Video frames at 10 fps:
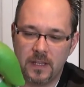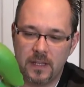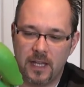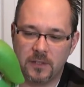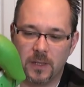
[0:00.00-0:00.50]

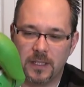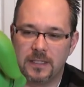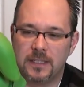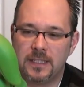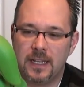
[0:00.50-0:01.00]
as well
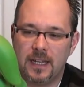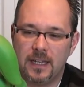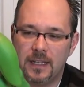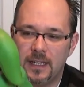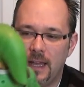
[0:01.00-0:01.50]
as
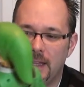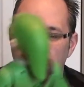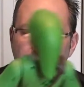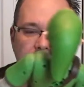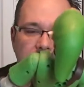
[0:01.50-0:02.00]

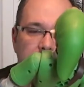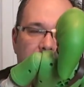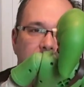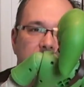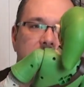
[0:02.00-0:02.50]
his
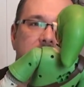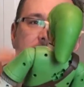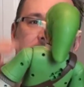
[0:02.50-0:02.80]
pouches.